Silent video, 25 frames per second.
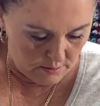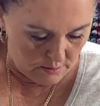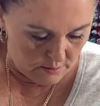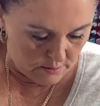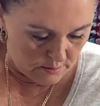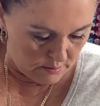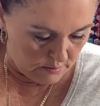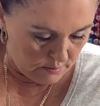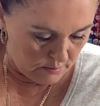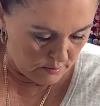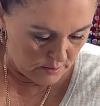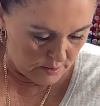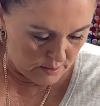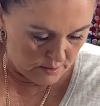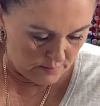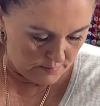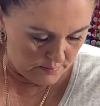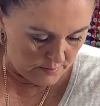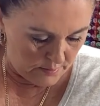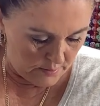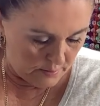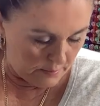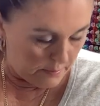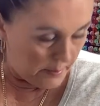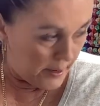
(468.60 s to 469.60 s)
Don't come
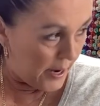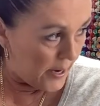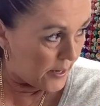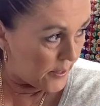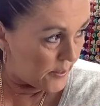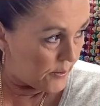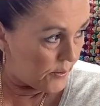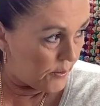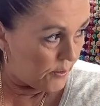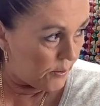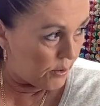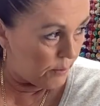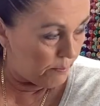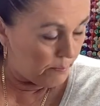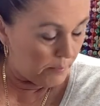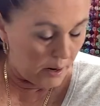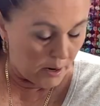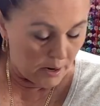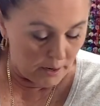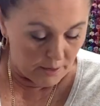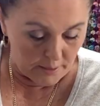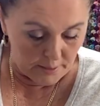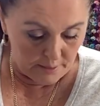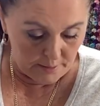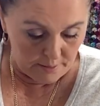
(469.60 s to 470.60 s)
to the back door
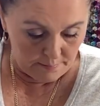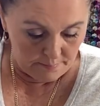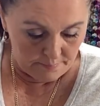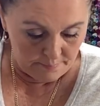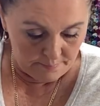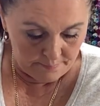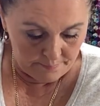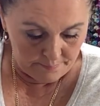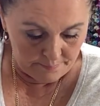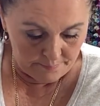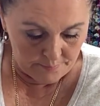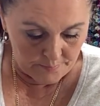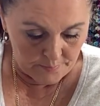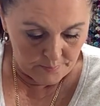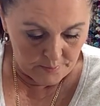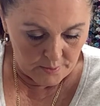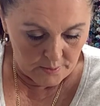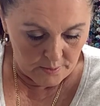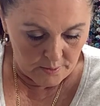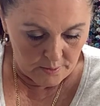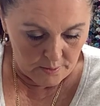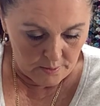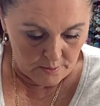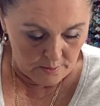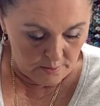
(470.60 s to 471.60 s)
barking.
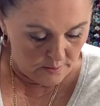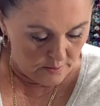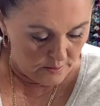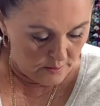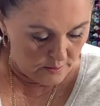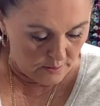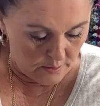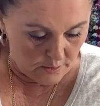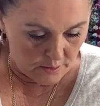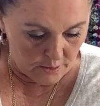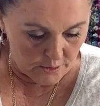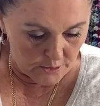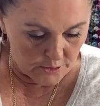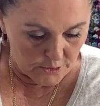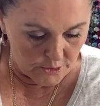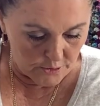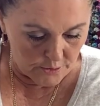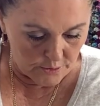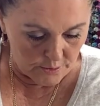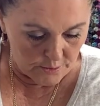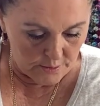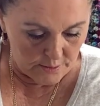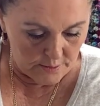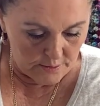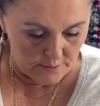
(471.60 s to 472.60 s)

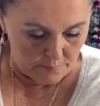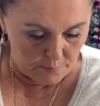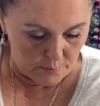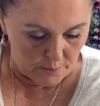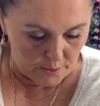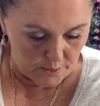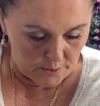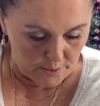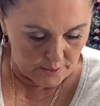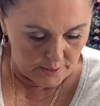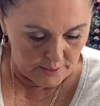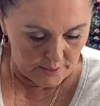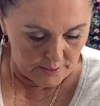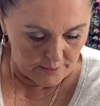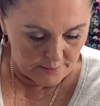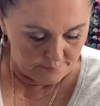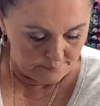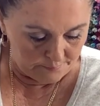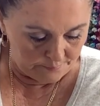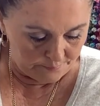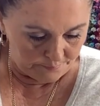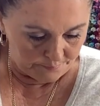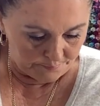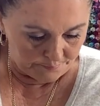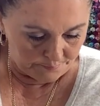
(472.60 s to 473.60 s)
Archer is barking.
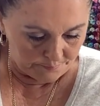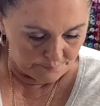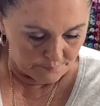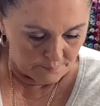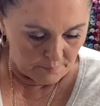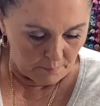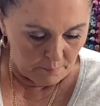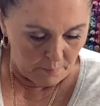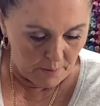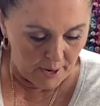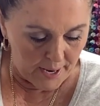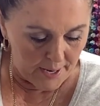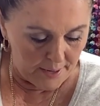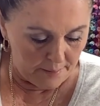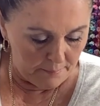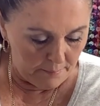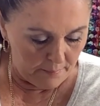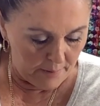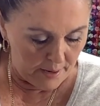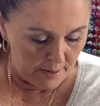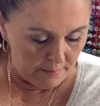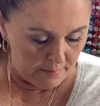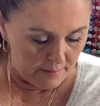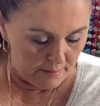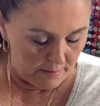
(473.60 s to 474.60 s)
My
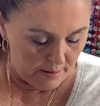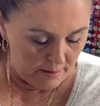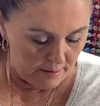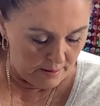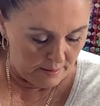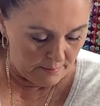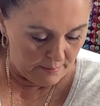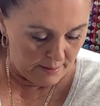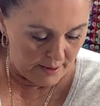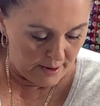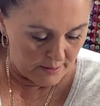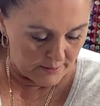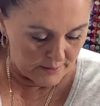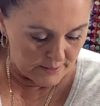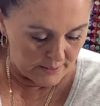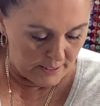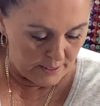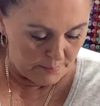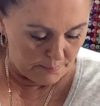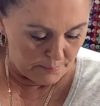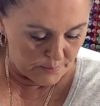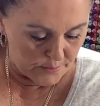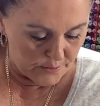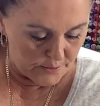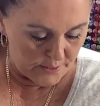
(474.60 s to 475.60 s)
my um,
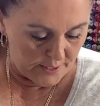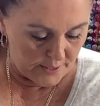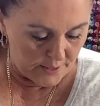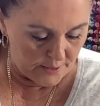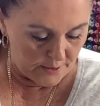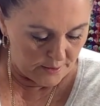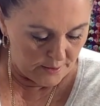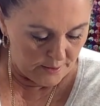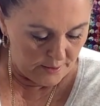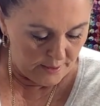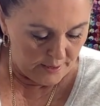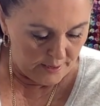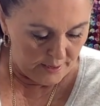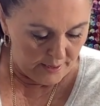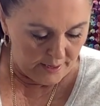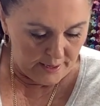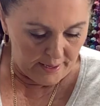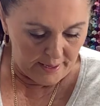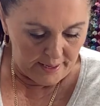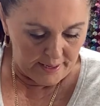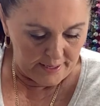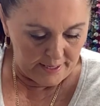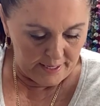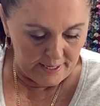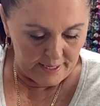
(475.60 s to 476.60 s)
housekeeper's here,
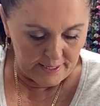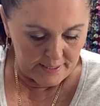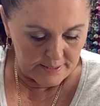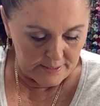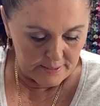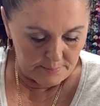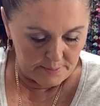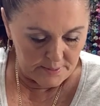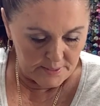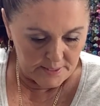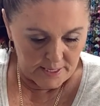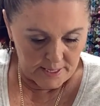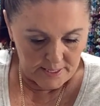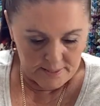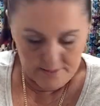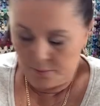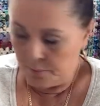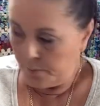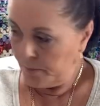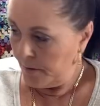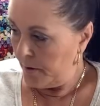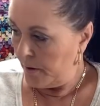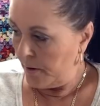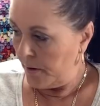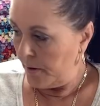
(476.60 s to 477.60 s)
and he is obsessed
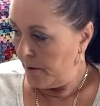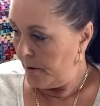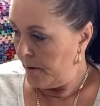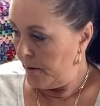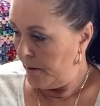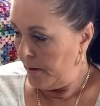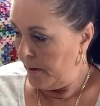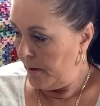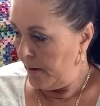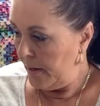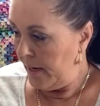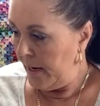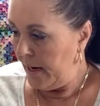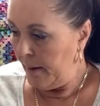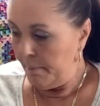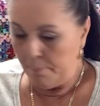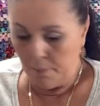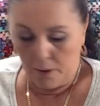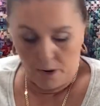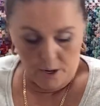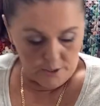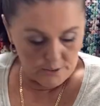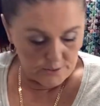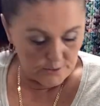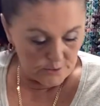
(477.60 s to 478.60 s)
with her. He
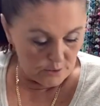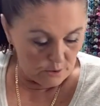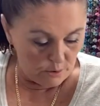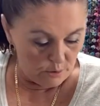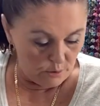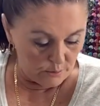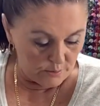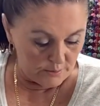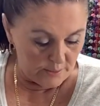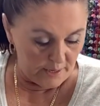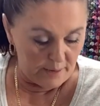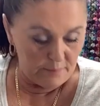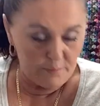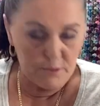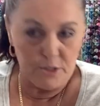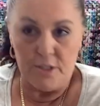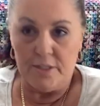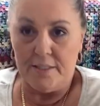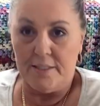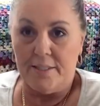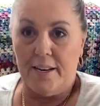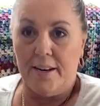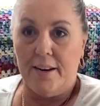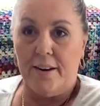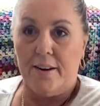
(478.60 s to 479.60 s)
barks the whole time
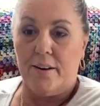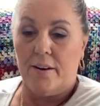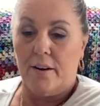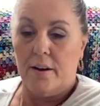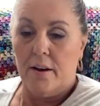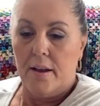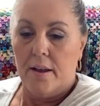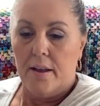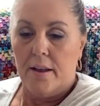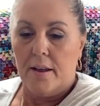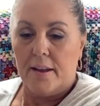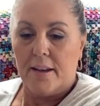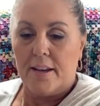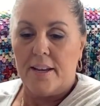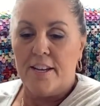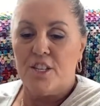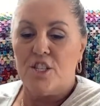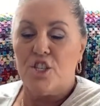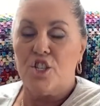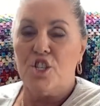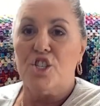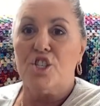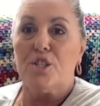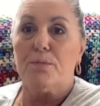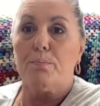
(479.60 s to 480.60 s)
she's here because
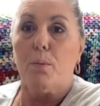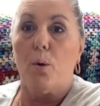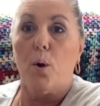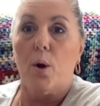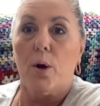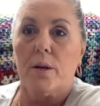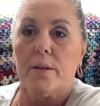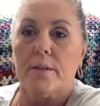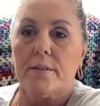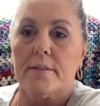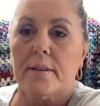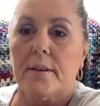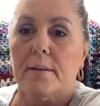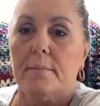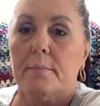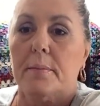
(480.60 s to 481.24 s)
she spoils him.